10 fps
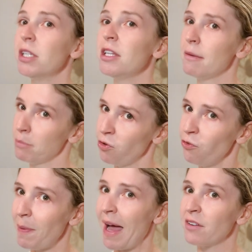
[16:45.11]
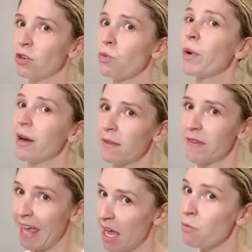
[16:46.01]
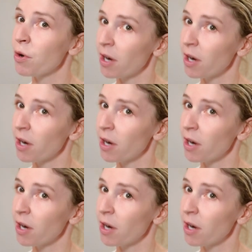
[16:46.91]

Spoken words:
you move back to where they were